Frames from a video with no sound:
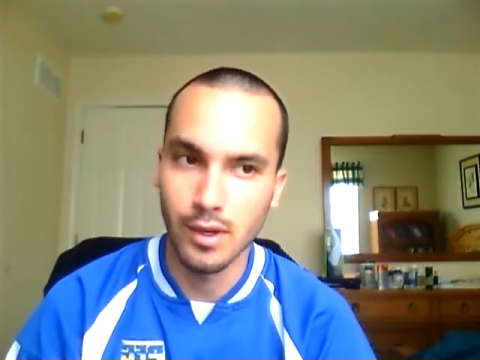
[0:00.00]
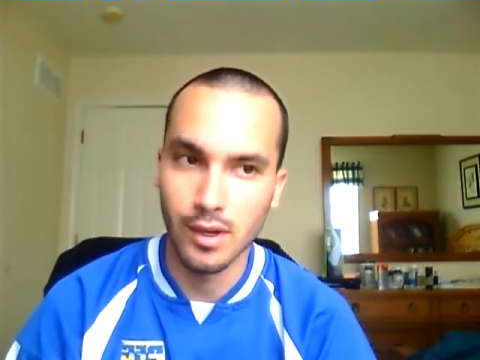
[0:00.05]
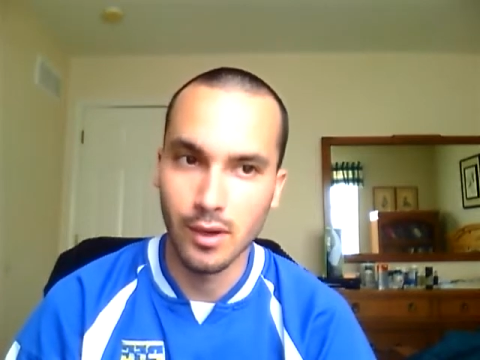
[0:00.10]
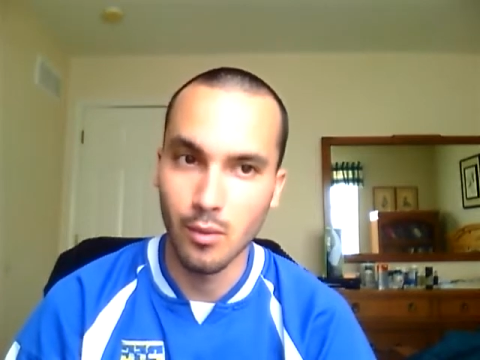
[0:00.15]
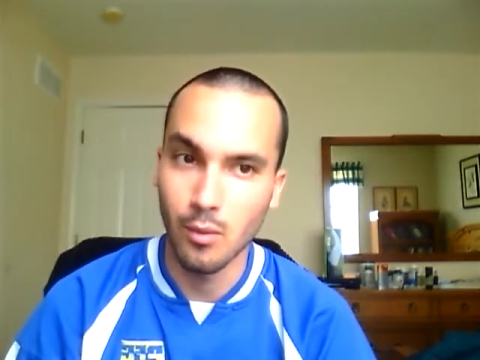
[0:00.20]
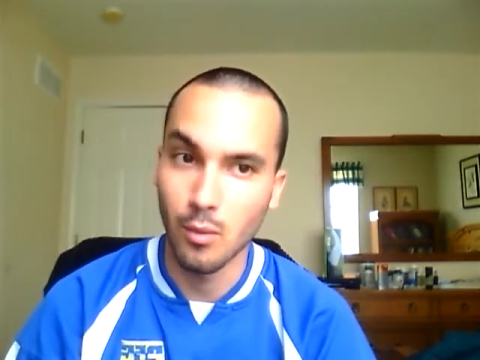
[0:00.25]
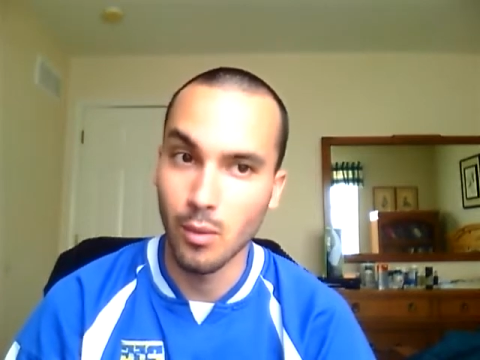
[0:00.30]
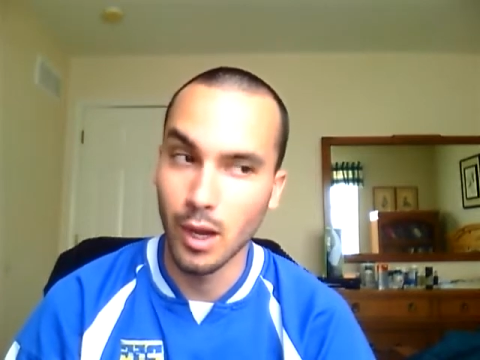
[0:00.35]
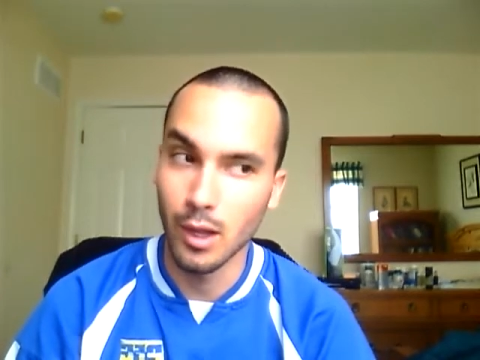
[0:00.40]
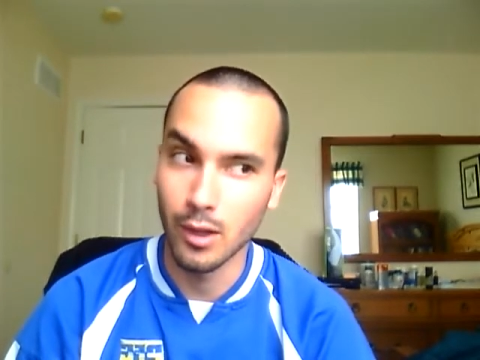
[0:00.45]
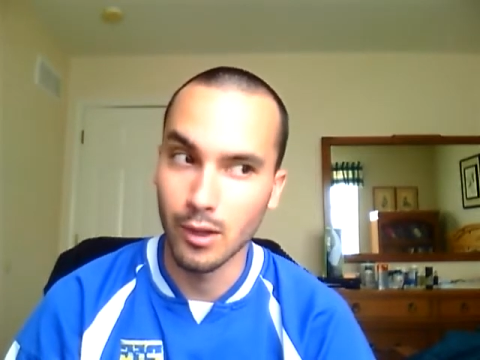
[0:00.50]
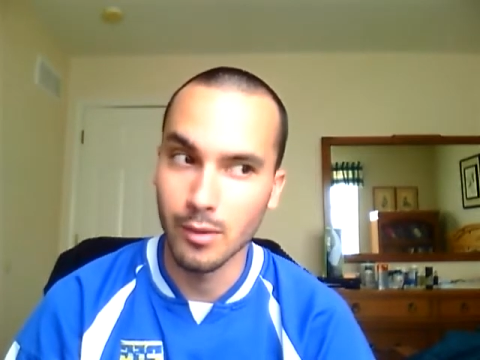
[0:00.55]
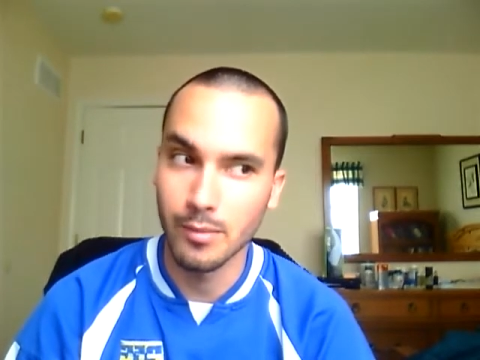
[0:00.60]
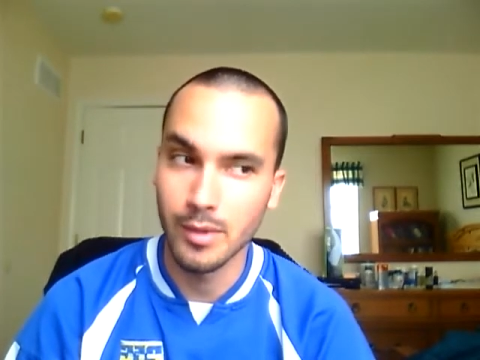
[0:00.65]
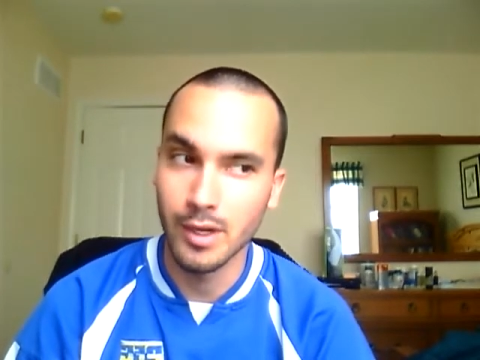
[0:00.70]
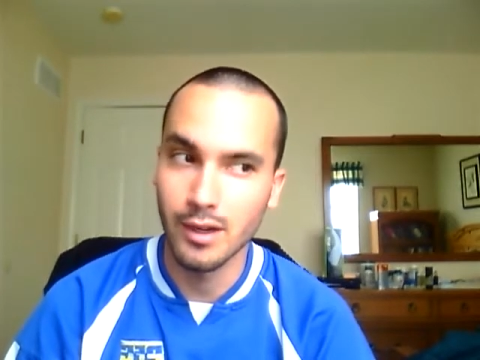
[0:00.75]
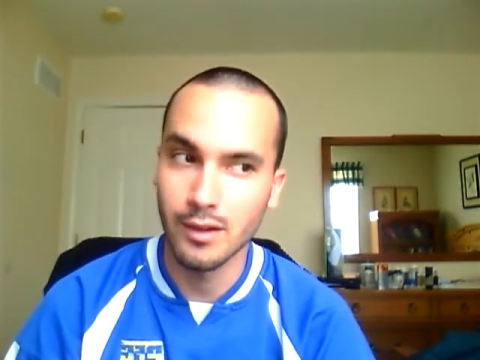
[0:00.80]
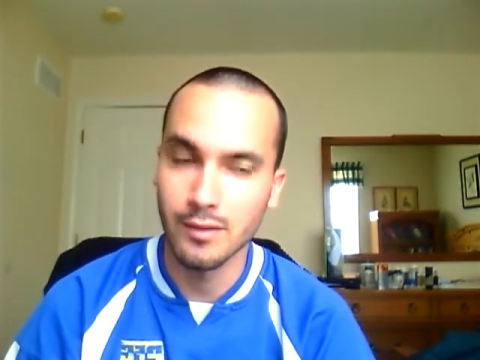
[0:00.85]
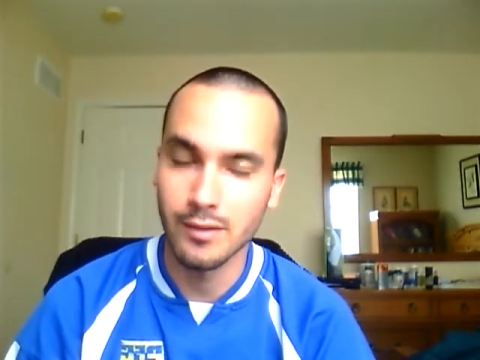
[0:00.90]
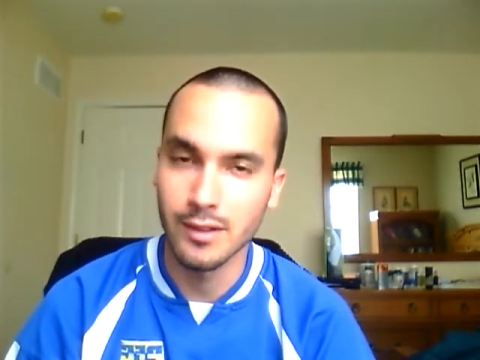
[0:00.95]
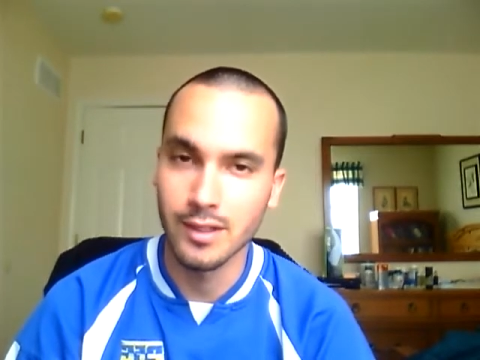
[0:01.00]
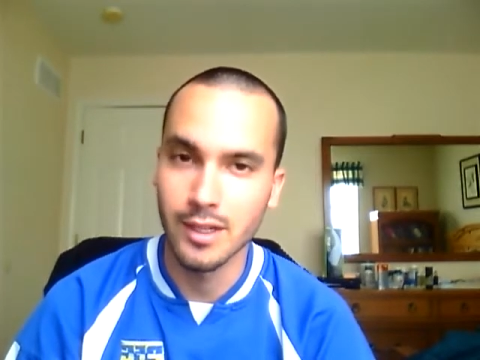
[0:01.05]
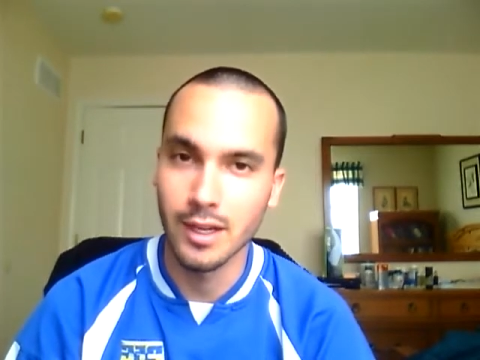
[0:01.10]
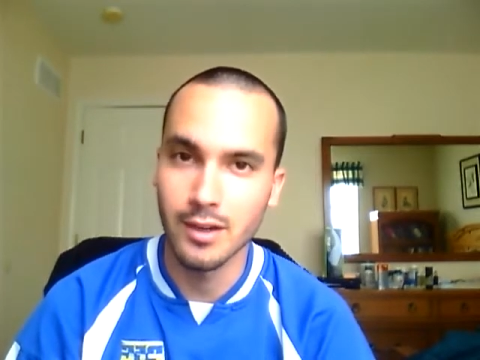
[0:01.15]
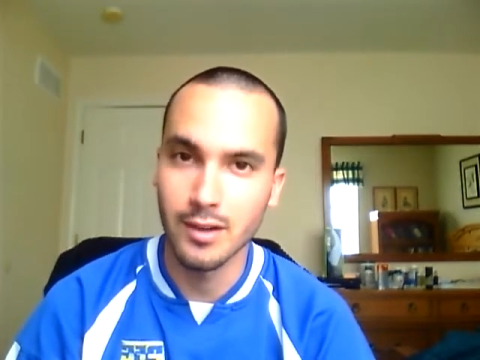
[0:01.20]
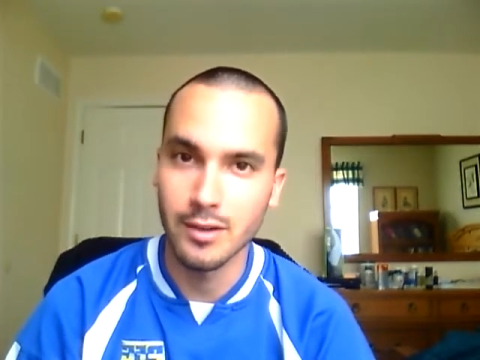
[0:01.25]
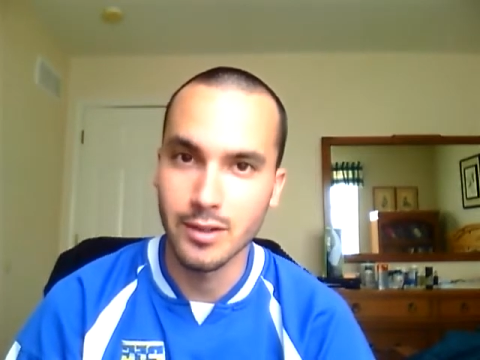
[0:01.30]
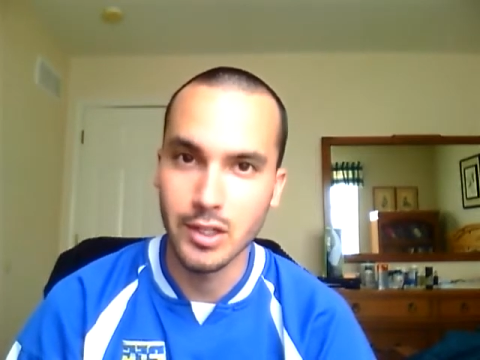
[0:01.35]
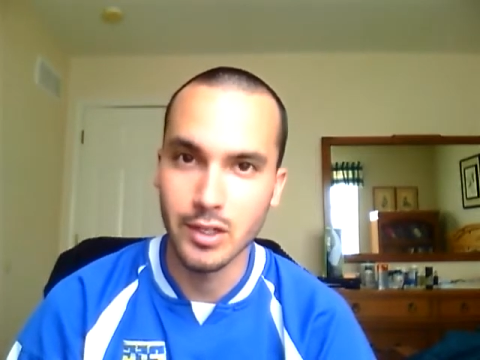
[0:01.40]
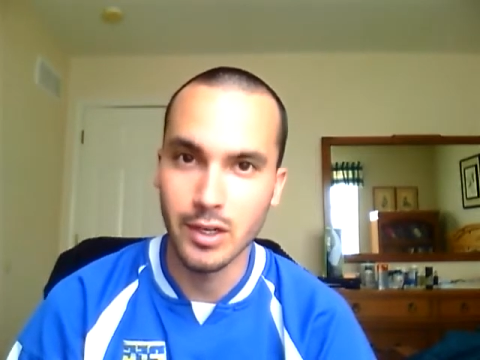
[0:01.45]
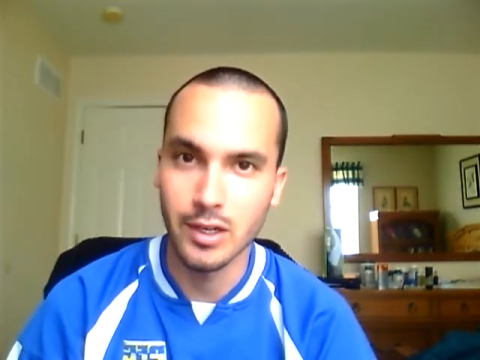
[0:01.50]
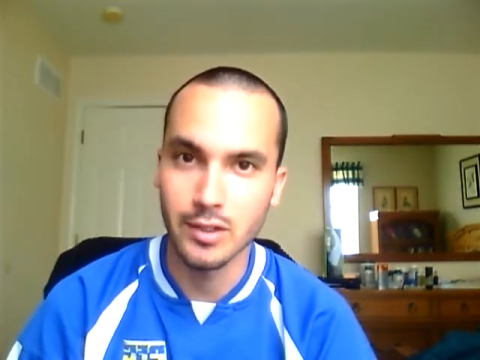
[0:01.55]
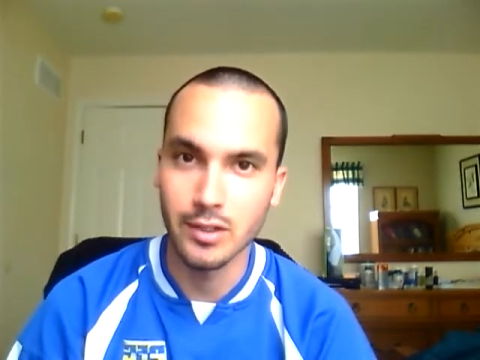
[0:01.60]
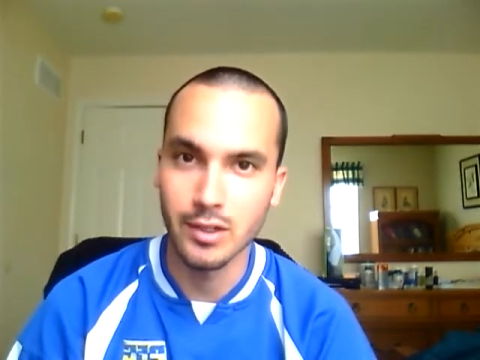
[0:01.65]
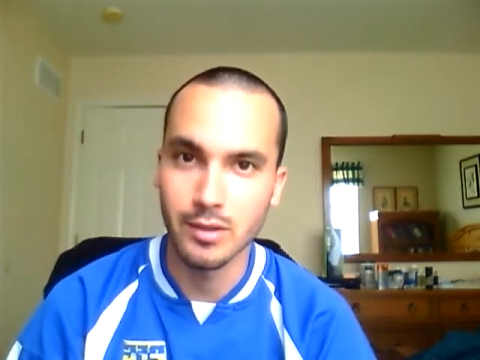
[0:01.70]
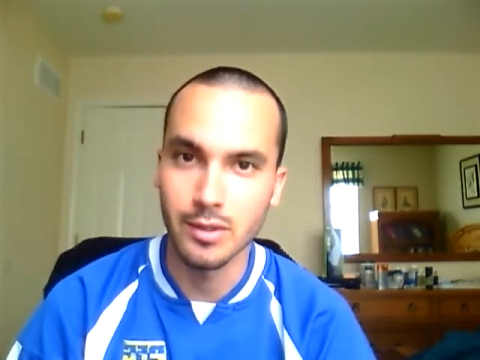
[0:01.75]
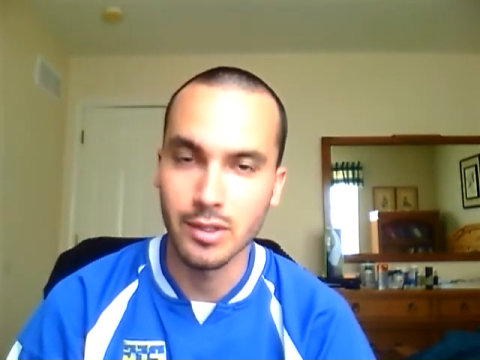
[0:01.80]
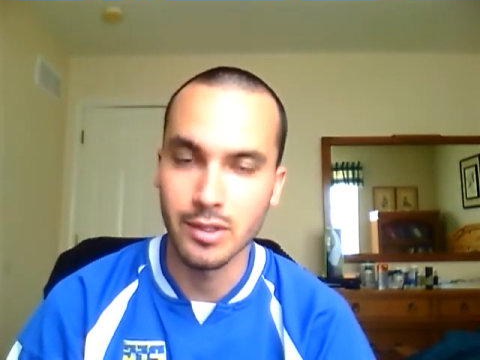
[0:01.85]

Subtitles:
well above the 10-year treasury,